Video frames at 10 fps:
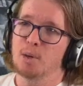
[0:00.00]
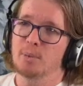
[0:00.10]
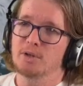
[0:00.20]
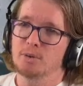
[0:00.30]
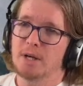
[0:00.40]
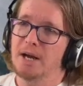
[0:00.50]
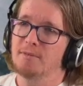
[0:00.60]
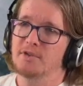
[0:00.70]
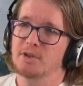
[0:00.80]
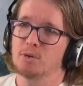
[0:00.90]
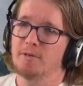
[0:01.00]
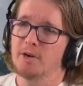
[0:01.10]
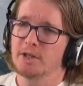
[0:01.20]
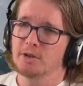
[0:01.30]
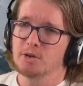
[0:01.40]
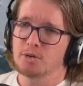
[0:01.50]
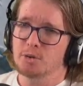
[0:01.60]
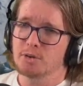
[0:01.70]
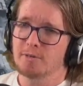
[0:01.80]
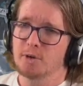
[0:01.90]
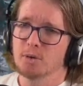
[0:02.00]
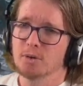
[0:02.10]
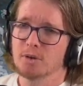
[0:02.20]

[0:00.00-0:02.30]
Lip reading: we do have still find a new source of fuel.